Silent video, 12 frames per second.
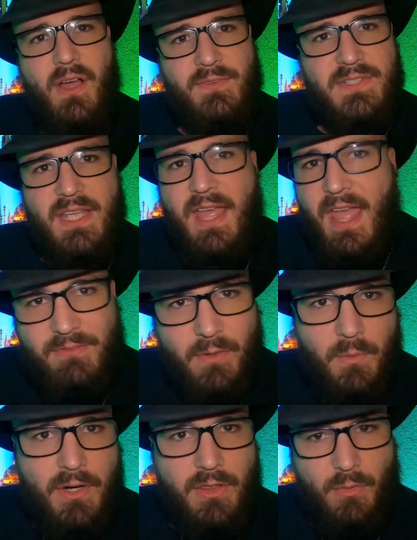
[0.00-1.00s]
off to
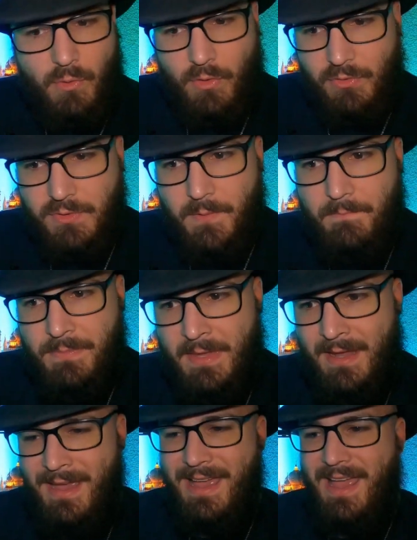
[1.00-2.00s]
everyone in the world.
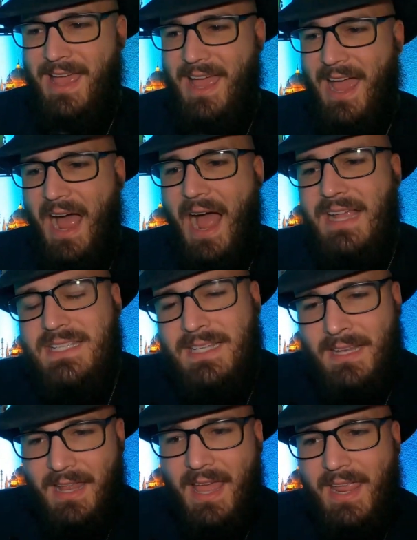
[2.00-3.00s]
I
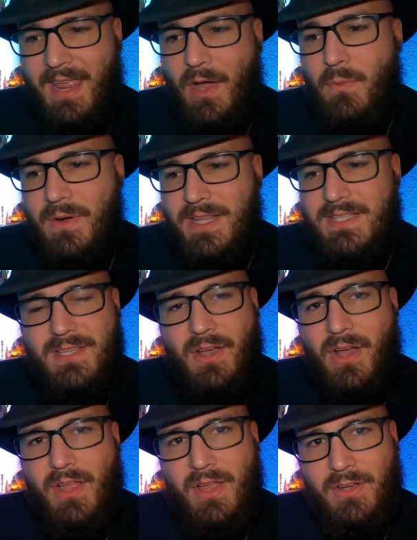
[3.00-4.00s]
didn't like how when he
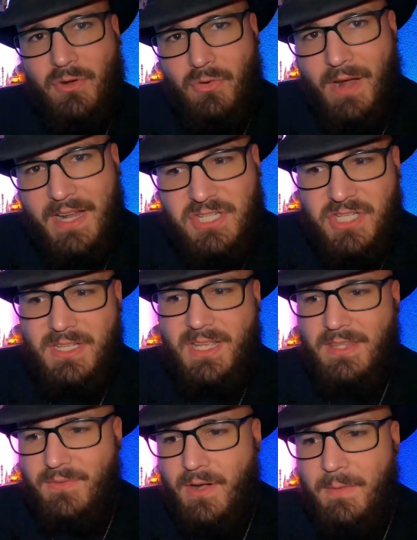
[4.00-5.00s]
saw Cratchit
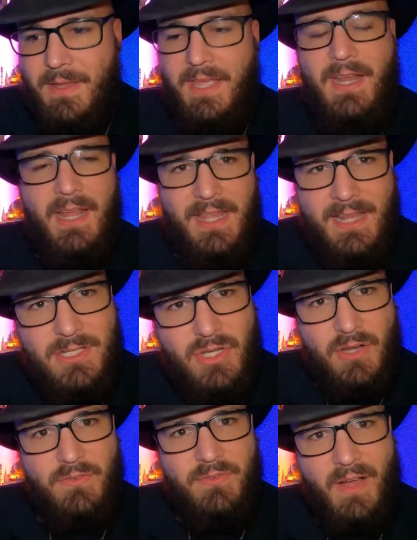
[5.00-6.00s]
at the very beginning and he
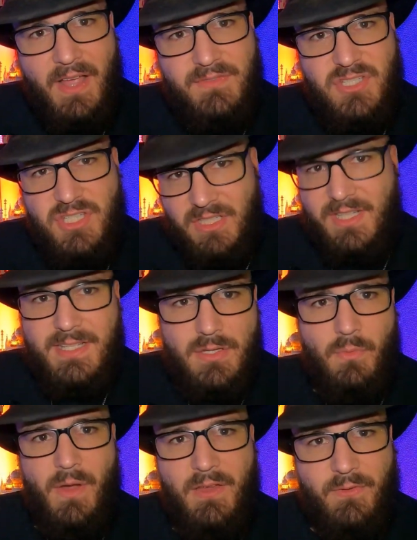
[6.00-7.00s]
took 5 shillings
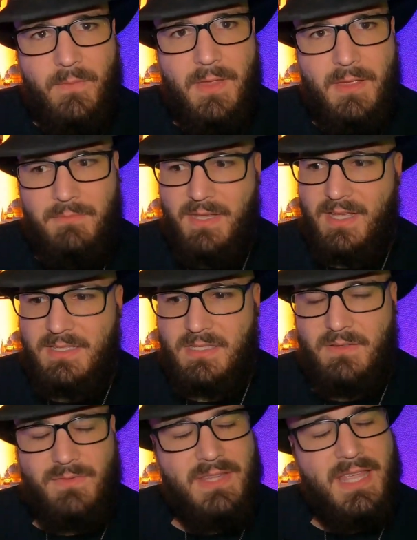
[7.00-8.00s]
away from him because
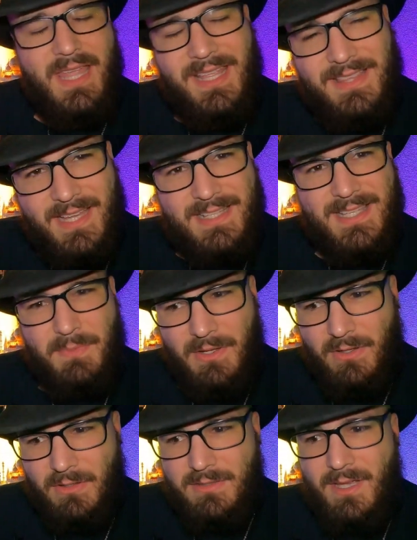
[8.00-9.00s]
of the ink that
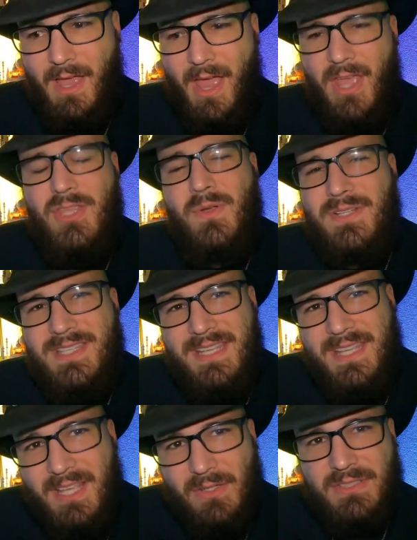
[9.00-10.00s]
spilled, you could
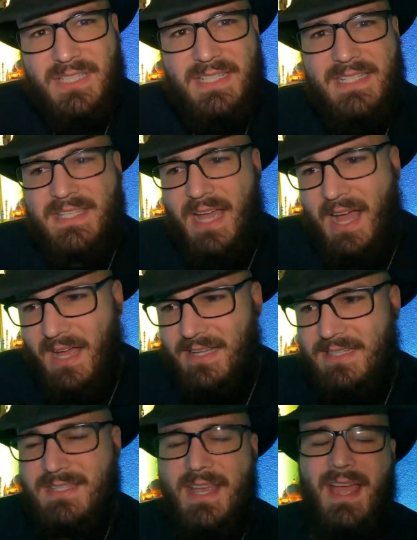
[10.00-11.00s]
see guilt in his
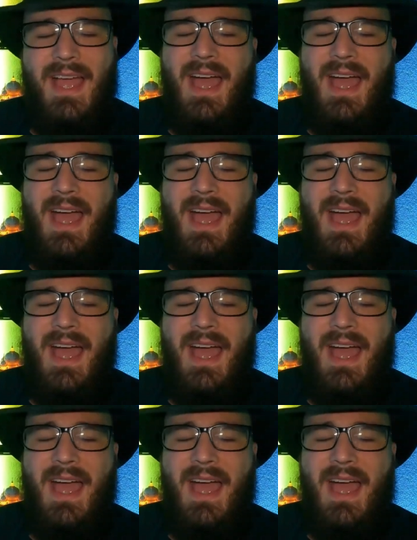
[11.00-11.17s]
eyes.